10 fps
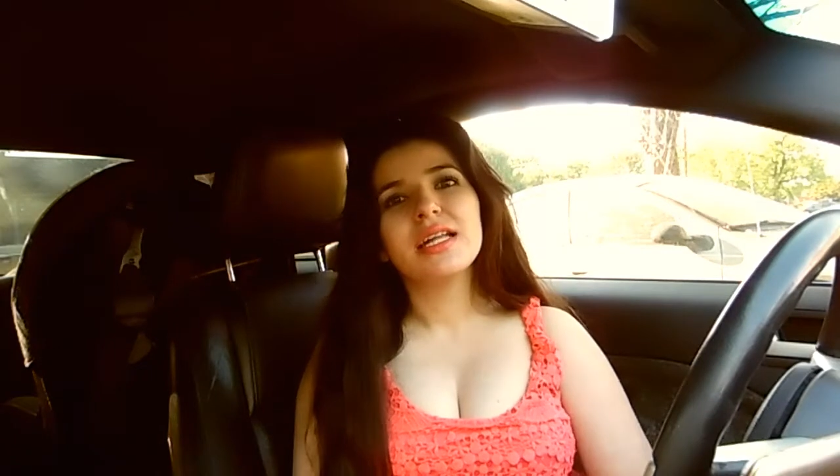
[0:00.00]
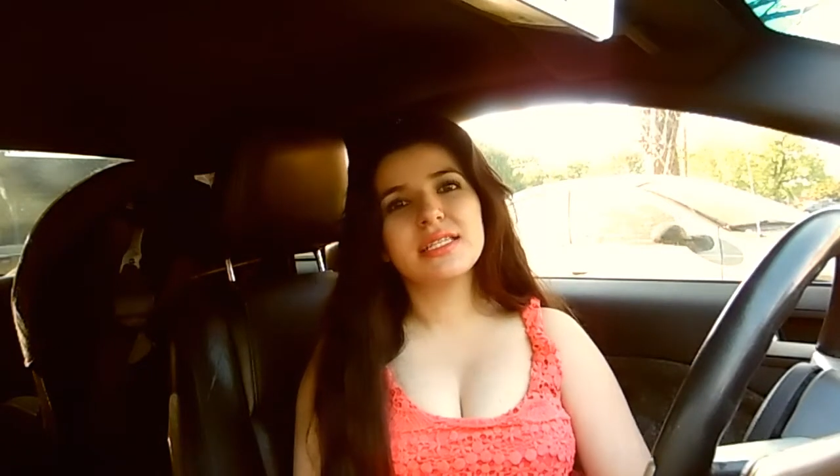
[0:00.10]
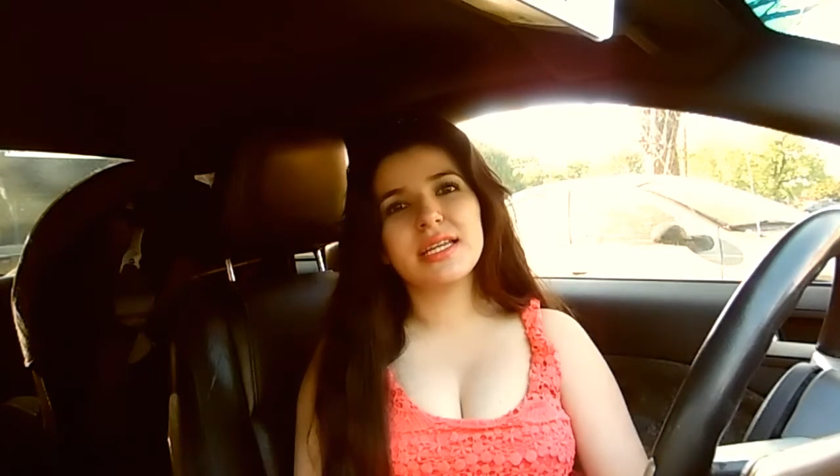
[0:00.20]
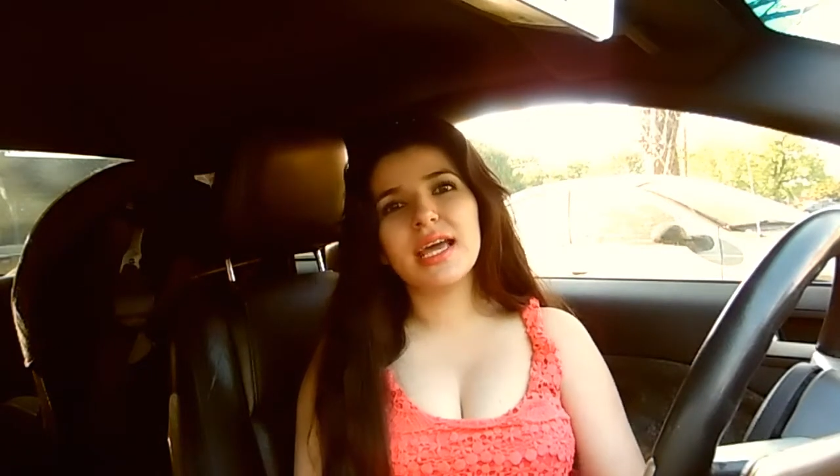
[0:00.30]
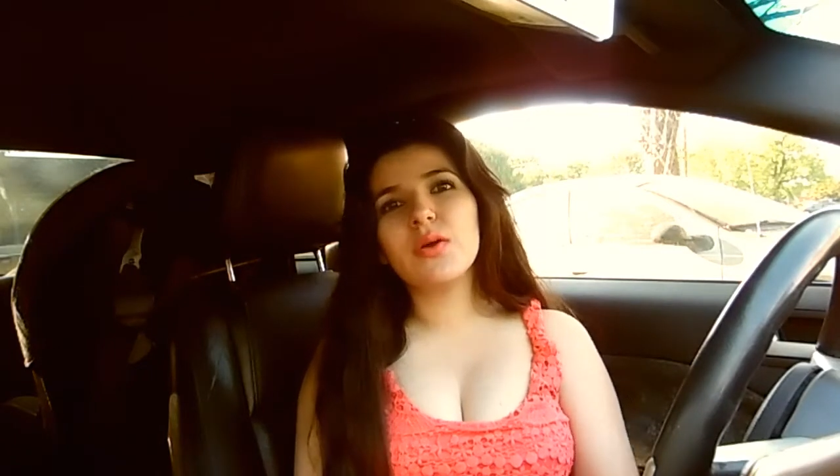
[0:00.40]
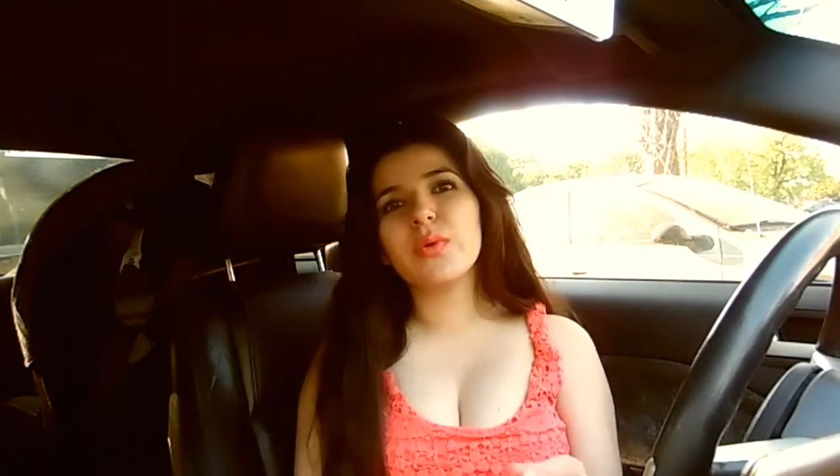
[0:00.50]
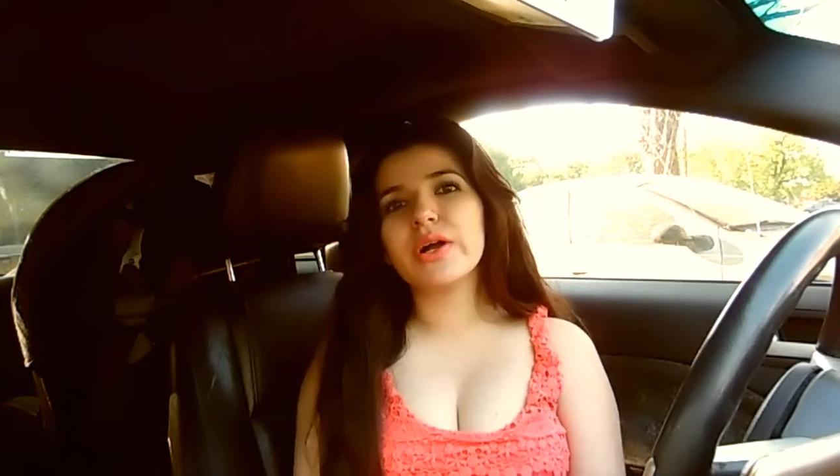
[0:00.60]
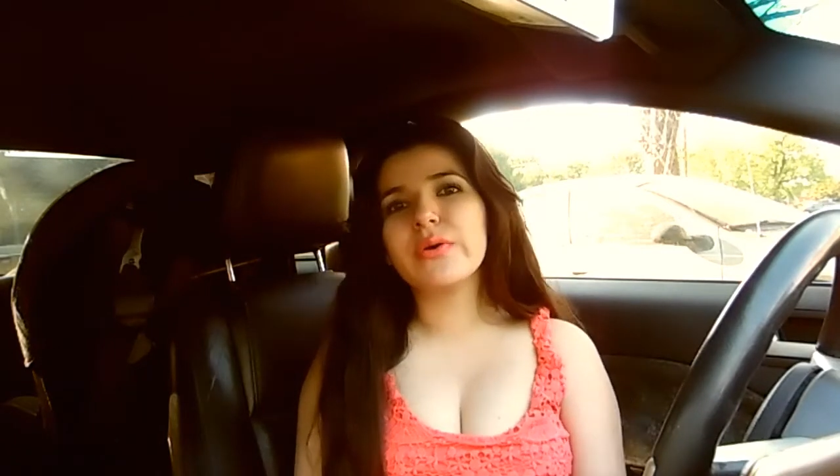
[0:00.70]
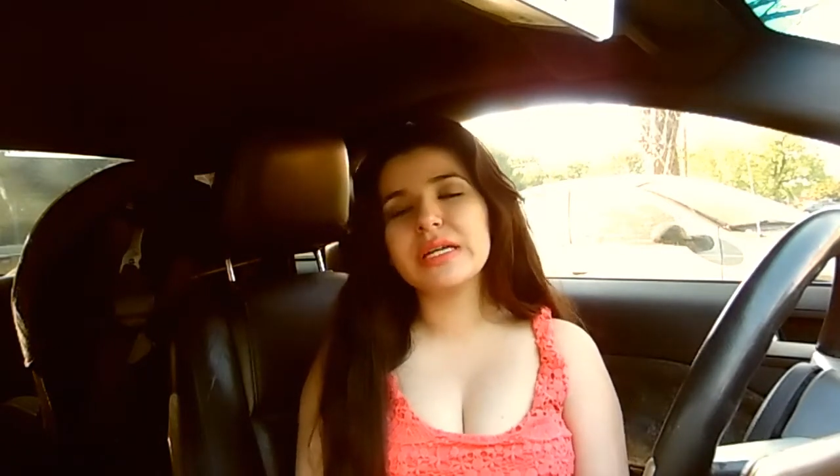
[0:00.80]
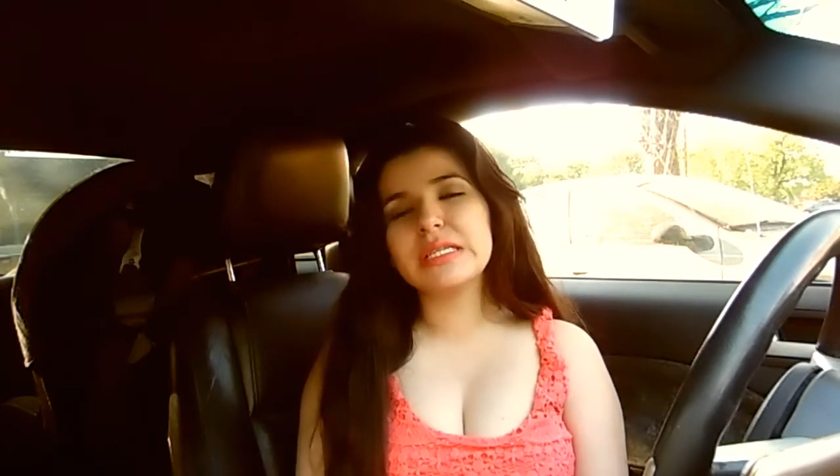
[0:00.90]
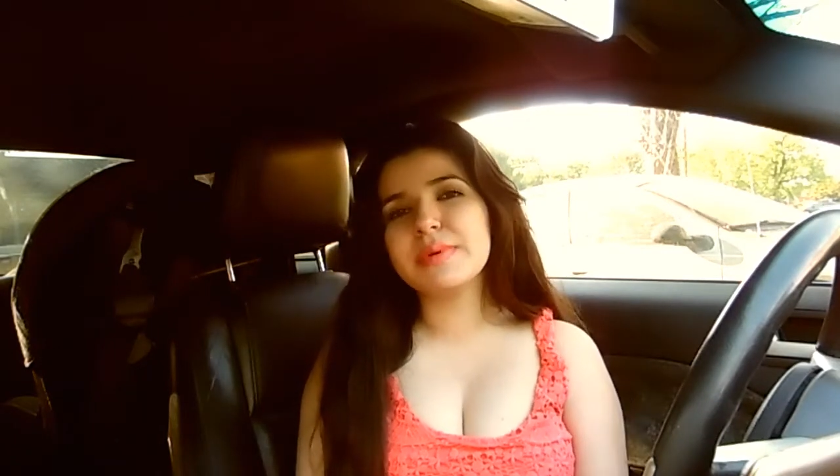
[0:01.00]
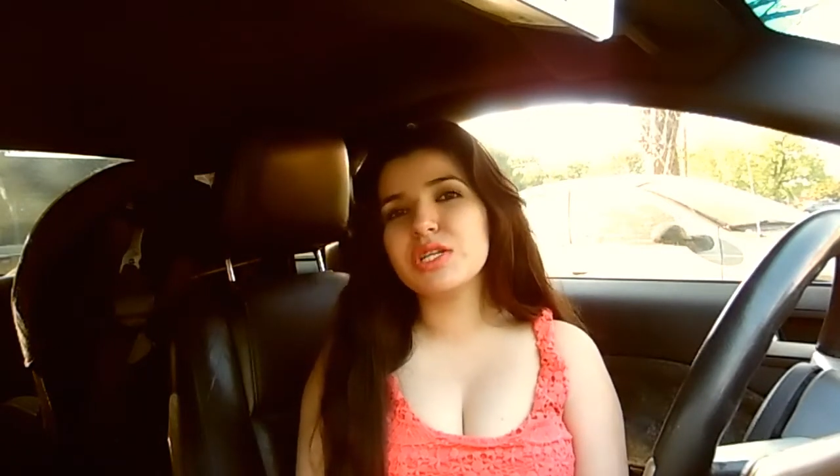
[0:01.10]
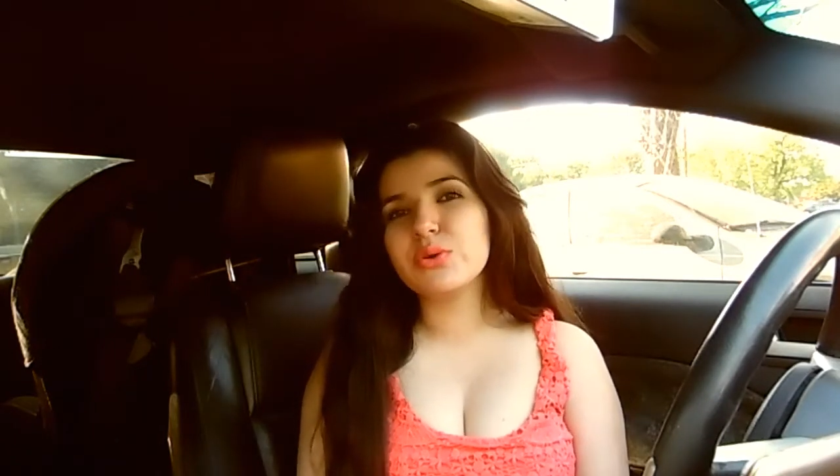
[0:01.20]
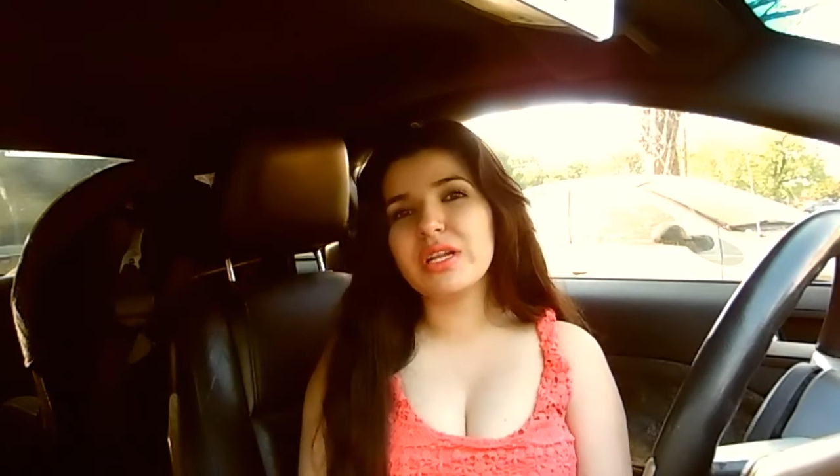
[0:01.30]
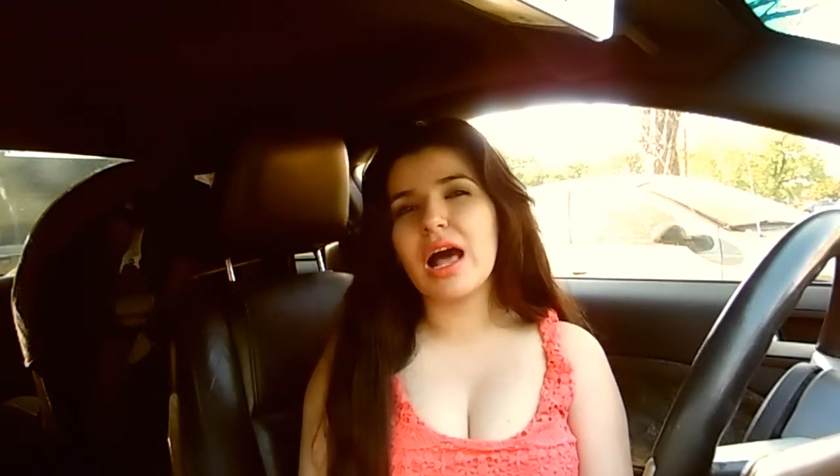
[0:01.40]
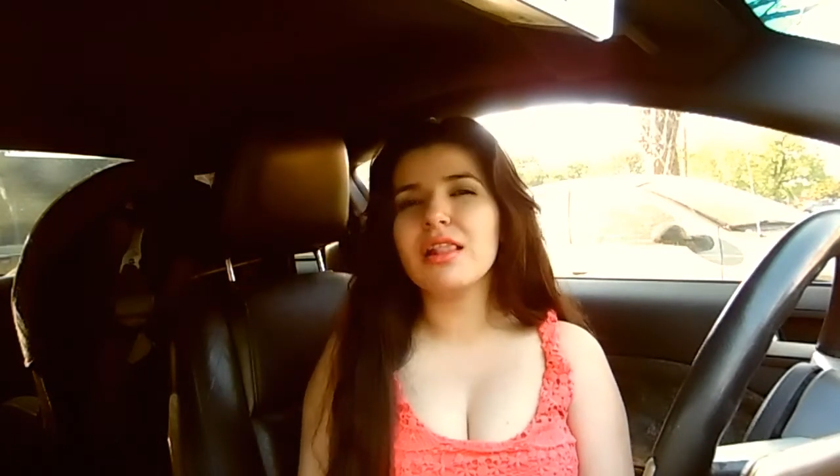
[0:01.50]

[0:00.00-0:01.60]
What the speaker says: Today we're going to be doing a